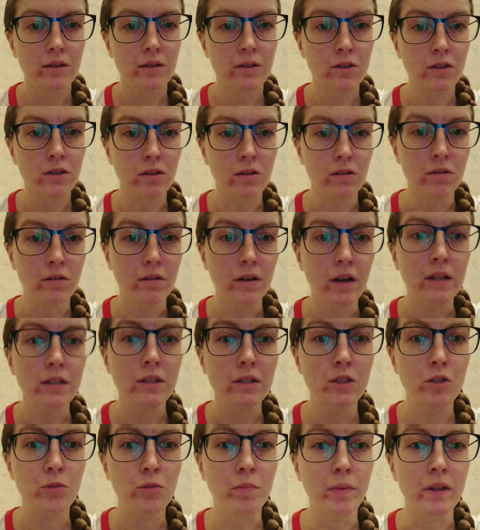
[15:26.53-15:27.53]
So I
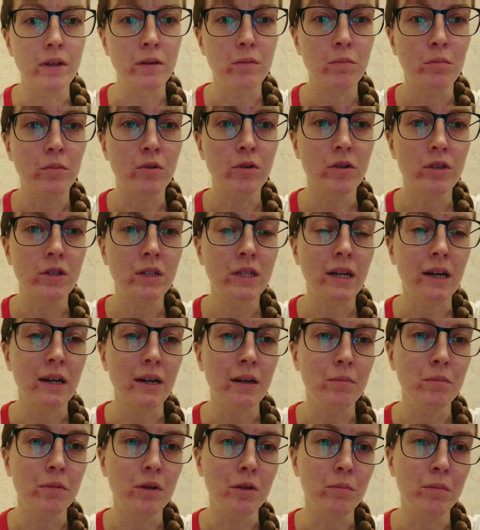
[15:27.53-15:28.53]
just spend more
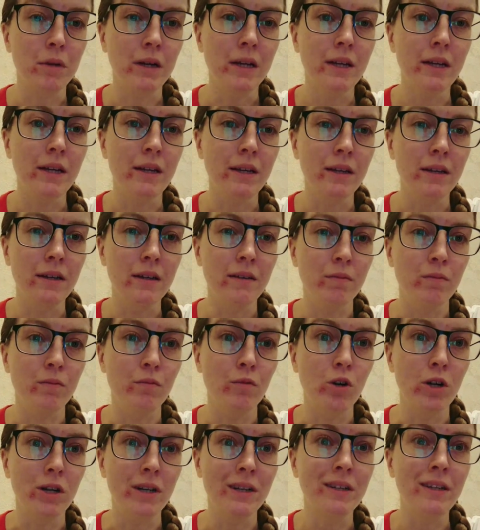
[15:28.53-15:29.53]
time on my hair
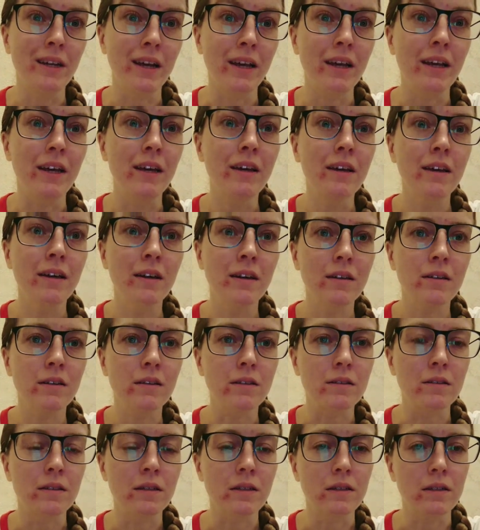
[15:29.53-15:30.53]
in one day
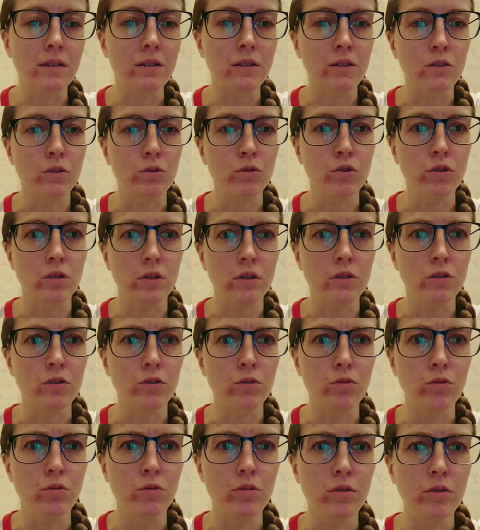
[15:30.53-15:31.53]
than I usually
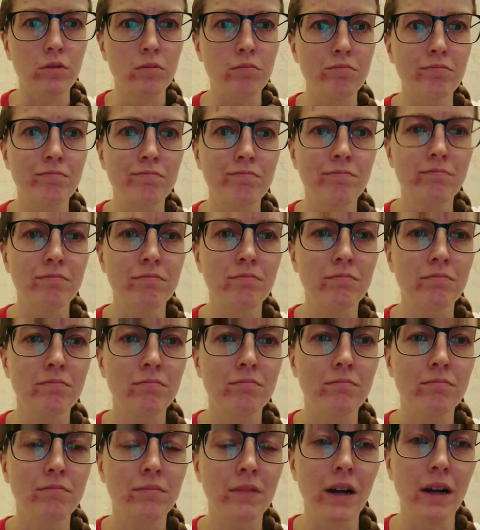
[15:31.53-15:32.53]
do in,
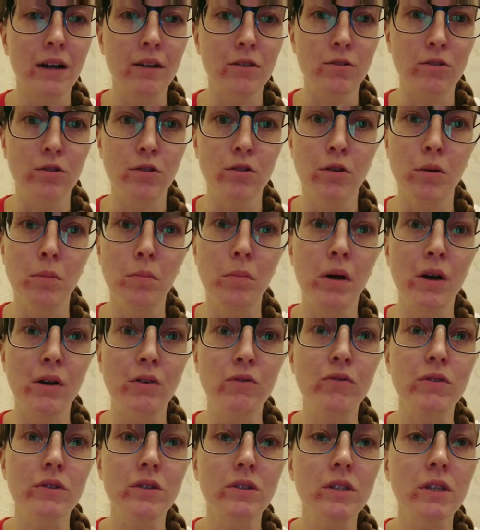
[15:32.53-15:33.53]
I don't know, a
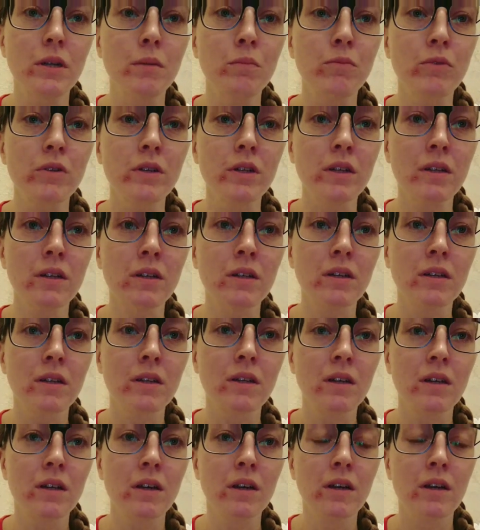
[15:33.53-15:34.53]
month or something.
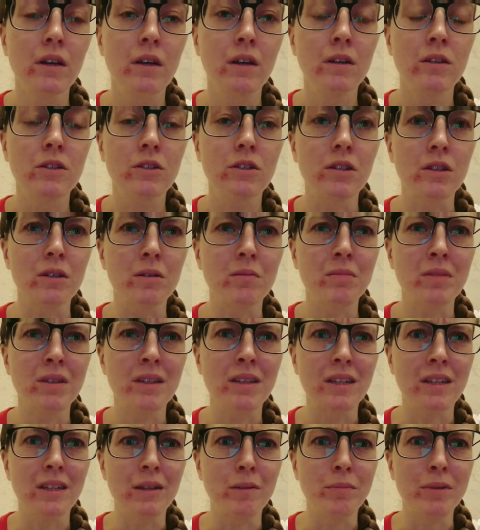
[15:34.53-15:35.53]
So I'm
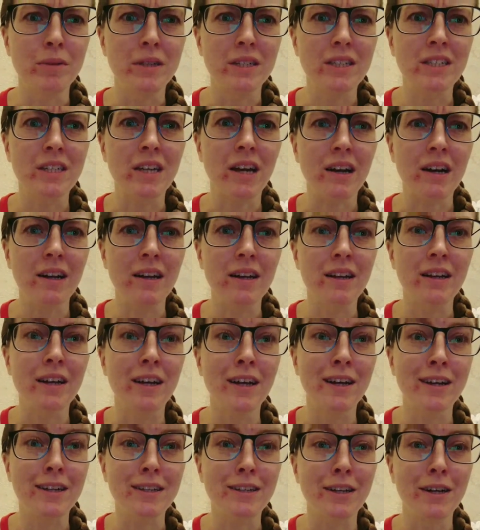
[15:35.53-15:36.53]
a little bit
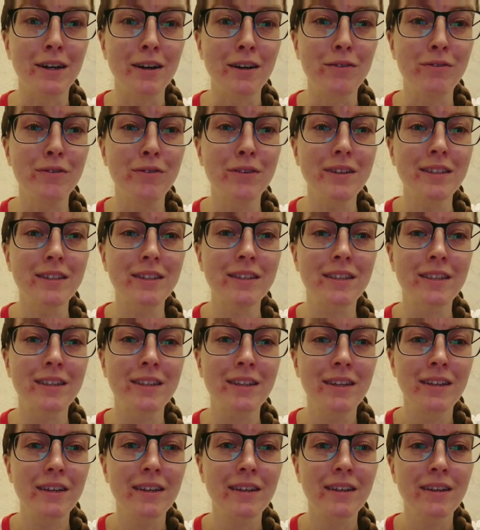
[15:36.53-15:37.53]
tired of it.
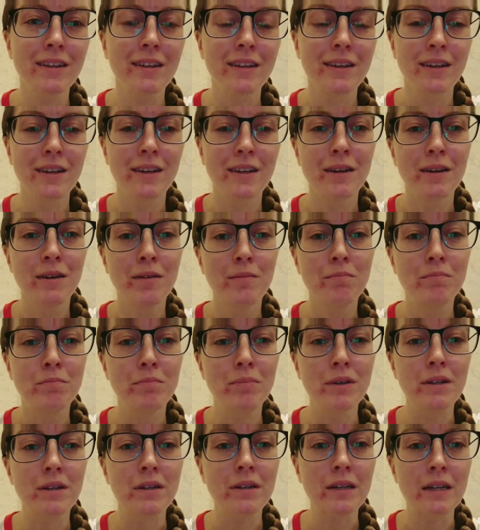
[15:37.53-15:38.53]

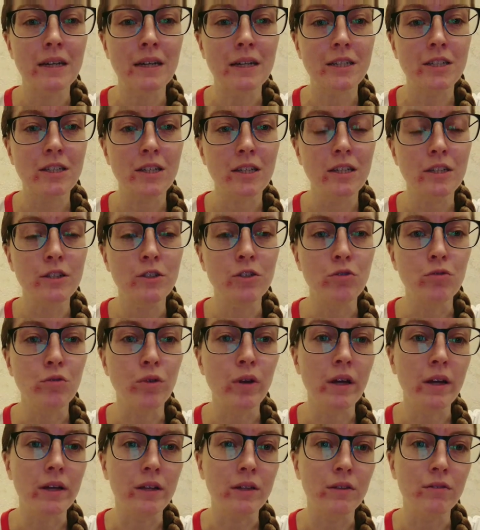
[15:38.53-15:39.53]
But I actually do
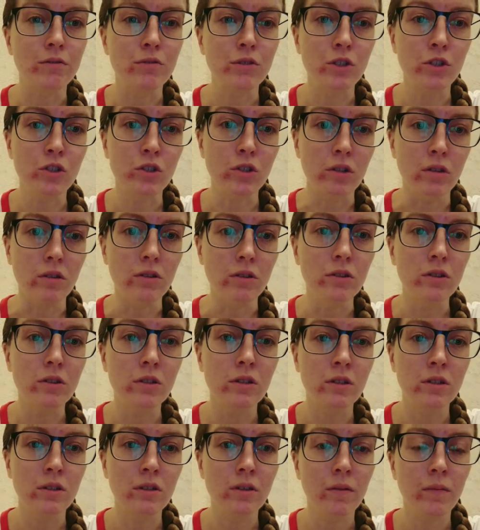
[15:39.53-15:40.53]
like the
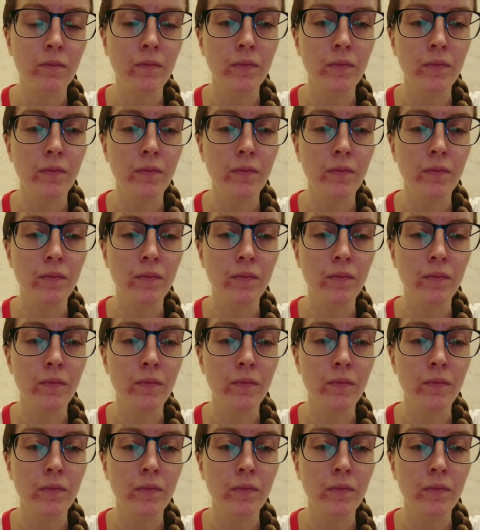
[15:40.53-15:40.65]
result.